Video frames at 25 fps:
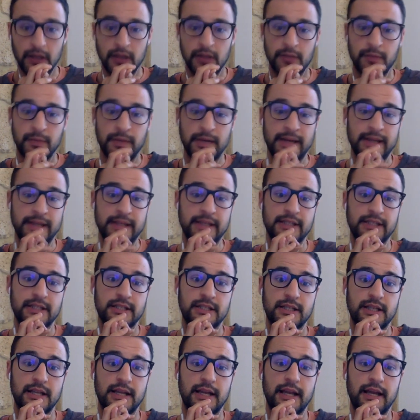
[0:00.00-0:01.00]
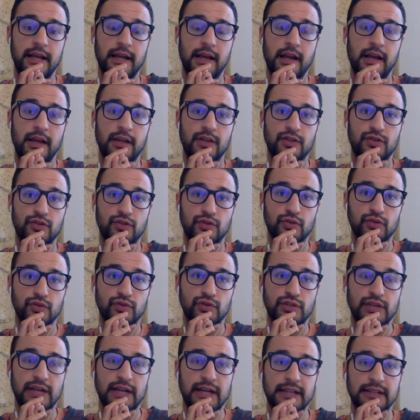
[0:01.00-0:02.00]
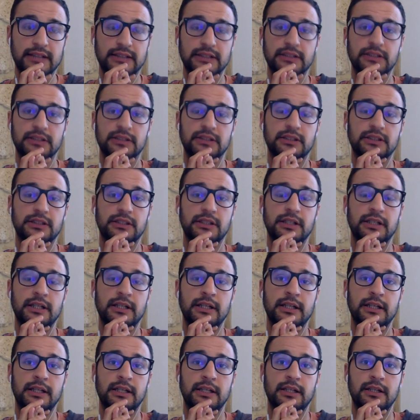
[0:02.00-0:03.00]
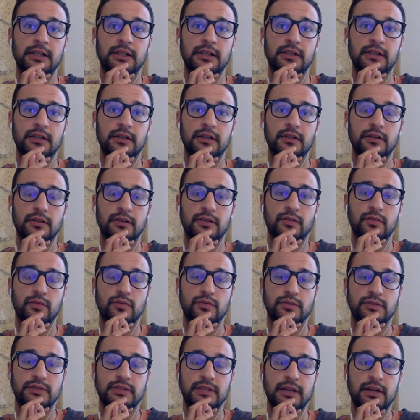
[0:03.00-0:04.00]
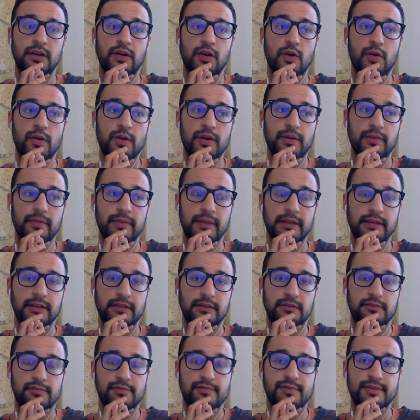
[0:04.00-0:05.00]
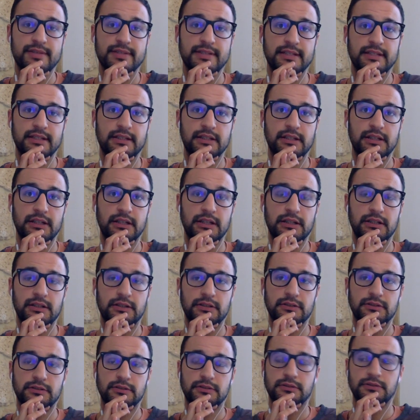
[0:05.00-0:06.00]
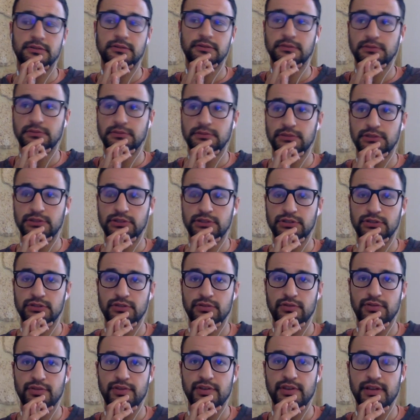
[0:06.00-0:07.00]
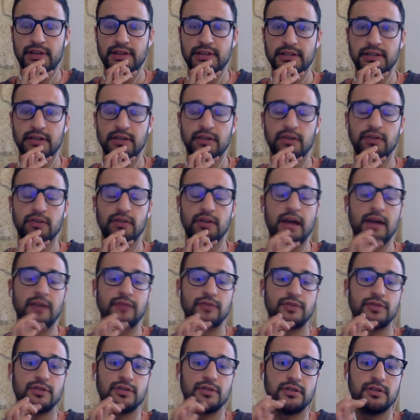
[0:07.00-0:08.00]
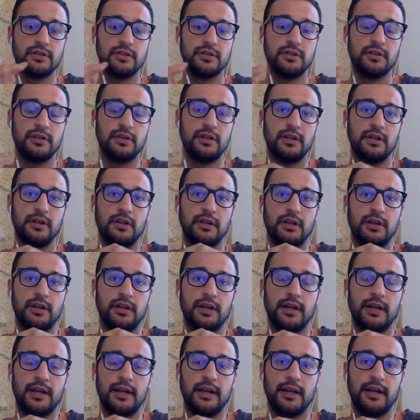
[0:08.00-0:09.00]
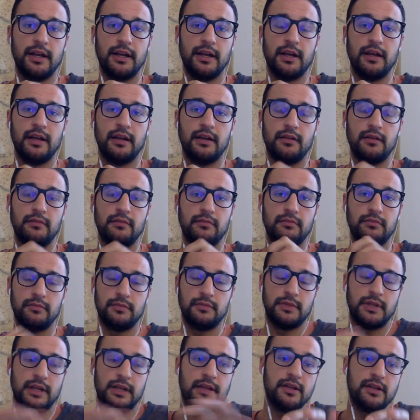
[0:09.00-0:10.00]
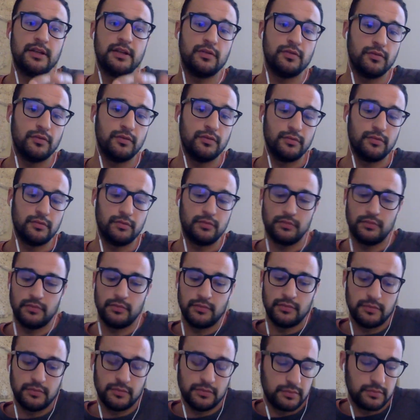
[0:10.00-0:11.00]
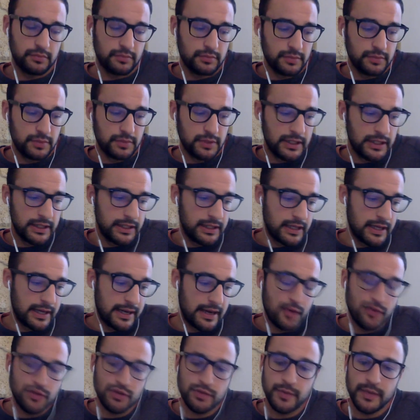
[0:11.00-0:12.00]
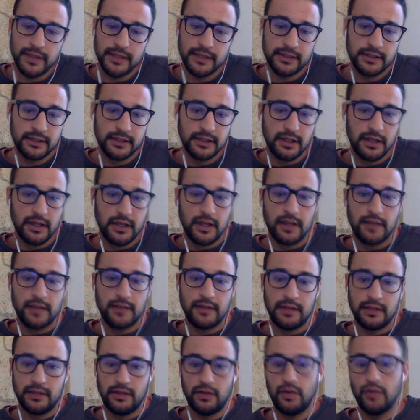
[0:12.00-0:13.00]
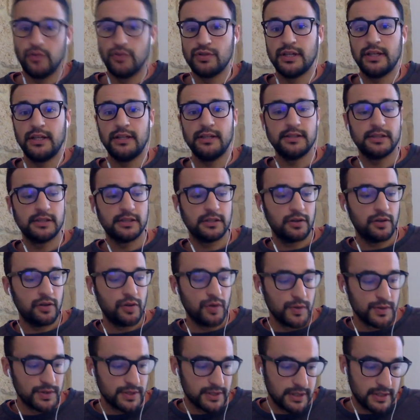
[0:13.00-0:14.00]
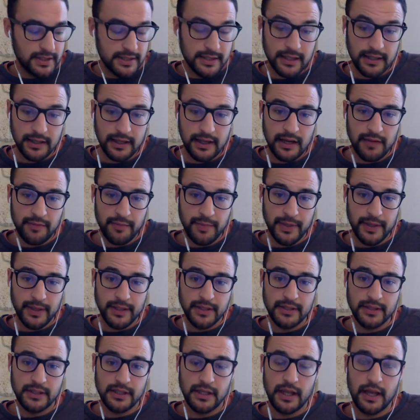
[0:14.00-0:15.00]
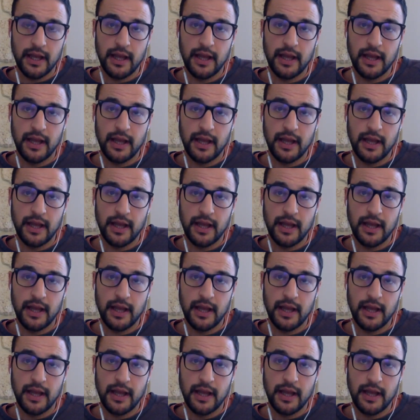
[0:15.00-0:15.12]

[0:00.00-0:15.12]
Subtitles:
But it's true that the government recently, on 2-3 days ago, launched the new announcement that hotels, hostels, and campings